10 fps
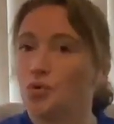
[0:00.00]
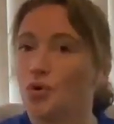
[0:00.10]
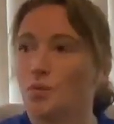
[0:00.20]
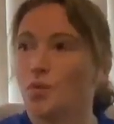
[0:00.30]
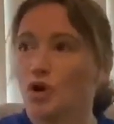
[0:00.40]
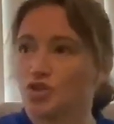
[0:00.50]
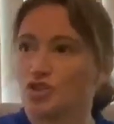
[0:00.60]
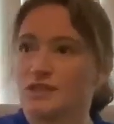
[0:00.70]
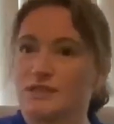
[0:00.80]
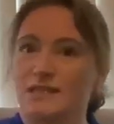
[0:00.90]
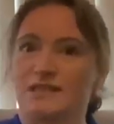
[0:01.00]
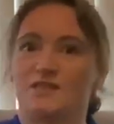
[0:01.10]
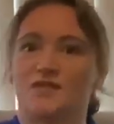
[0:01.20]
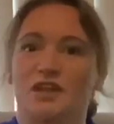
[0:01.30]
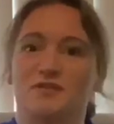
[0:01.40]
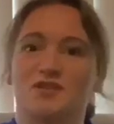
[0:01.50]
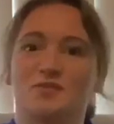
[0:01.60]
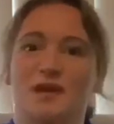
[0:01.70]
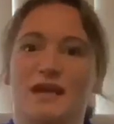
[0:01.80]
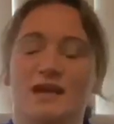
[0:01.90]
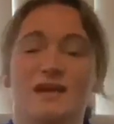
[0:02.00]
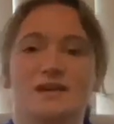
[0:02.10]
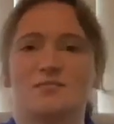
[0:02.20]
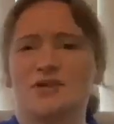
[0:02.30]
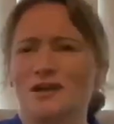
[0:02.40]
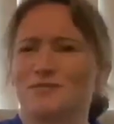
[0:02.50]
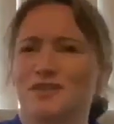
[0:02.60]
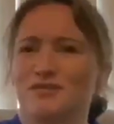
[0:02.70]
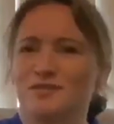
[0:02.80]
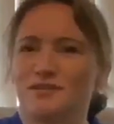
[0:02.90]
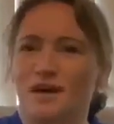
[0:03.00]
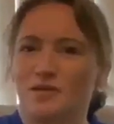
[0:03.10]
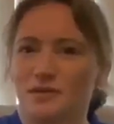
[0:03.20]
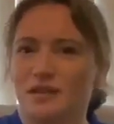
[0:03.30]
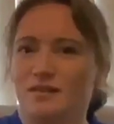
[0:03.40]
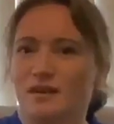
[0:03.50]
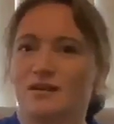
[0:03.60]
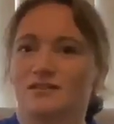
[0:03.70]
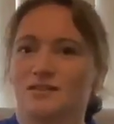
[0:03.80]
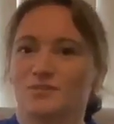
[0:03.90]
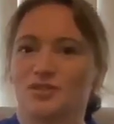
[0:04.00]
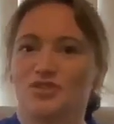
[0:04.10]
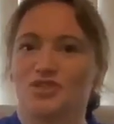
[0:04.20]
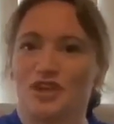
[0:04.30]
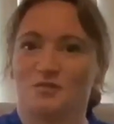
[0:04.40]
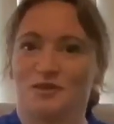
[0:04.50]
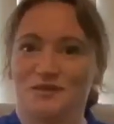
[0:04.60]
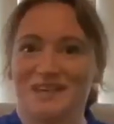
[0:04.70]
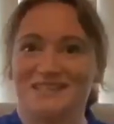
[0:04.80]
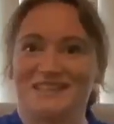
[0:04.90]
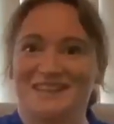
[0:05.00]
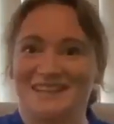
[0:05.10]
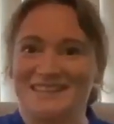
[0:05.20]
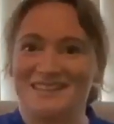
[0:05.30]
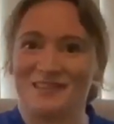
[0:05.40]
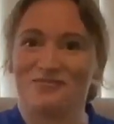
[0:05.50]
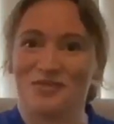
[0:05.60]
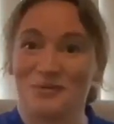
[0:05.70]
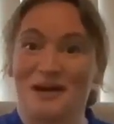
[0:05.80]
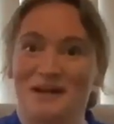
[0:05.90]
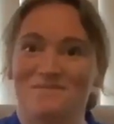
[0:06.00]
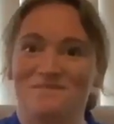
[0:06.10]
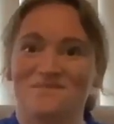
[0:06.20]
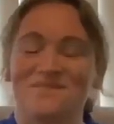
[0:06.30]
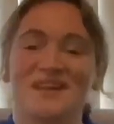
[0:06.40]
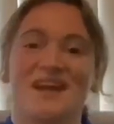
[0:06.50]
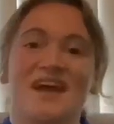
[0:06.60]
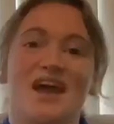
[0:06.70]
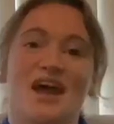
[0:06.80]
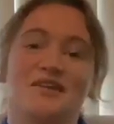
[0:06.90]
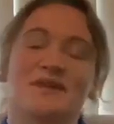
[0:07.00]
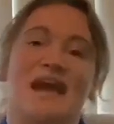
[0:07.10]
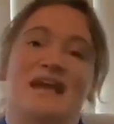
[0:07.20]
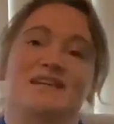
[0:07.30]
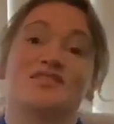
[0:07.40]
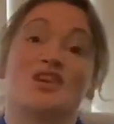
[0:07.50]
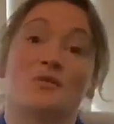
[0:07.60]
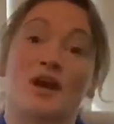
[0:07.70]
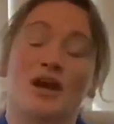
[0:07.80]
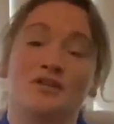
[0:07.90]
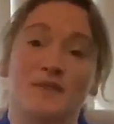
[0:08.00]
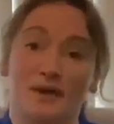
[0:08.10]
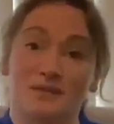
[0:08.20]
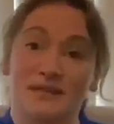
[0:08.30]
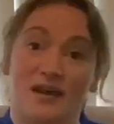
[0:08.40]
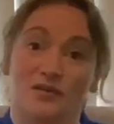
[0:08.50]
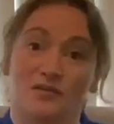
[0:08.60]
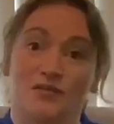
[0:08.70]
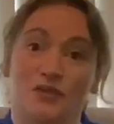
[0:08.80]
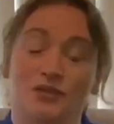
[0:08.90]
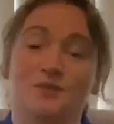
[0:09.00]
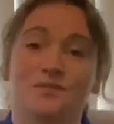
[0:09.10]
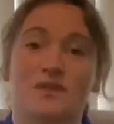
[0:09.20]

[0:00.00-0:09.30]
watch the seeds float away. Perhaps don't do that one in the garden because you don't want dandelions everywhere. Okay, so I hope that was helpful.